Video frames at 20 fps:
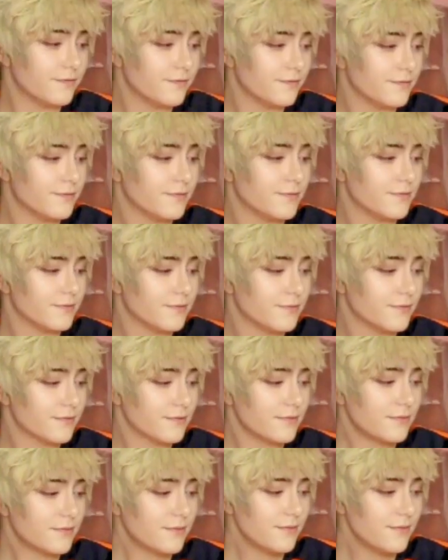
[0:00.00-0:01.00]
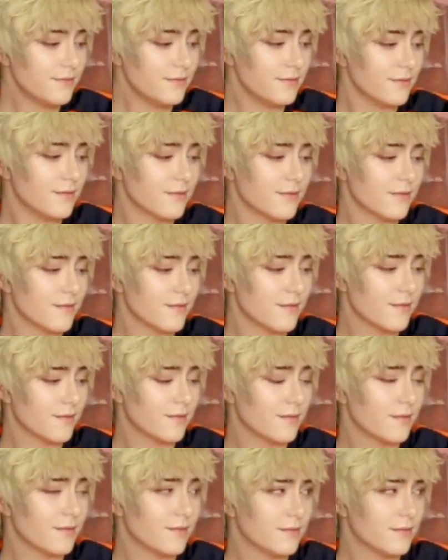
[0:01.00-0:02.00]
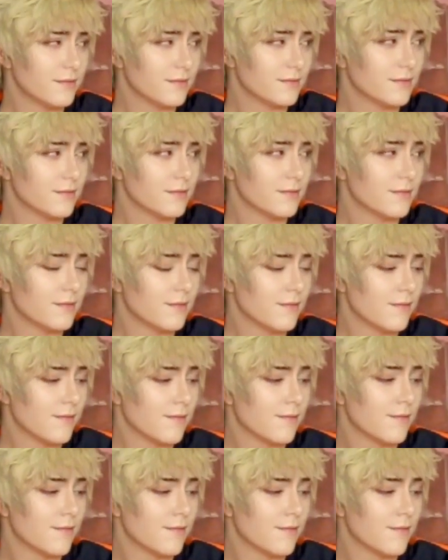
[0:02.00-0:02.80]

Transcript: (not speaking)